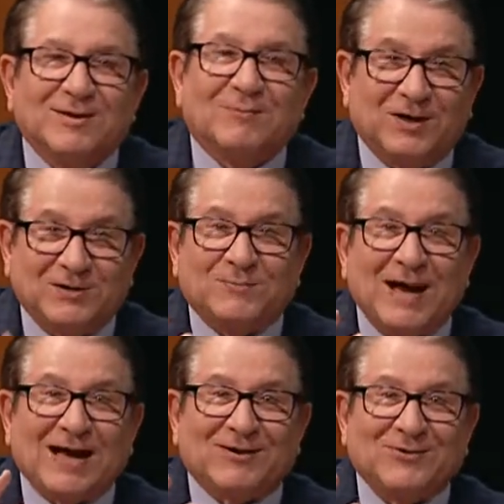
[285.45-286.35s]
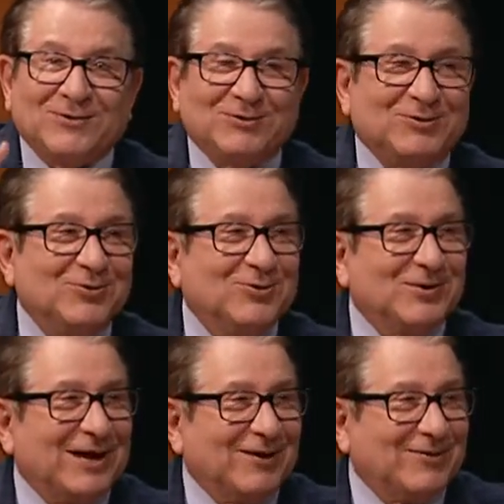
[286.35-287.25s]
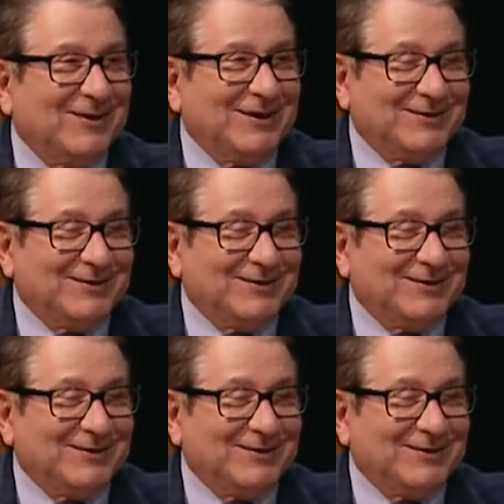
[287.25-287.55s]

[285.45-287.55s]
but he's back on the tour now, right?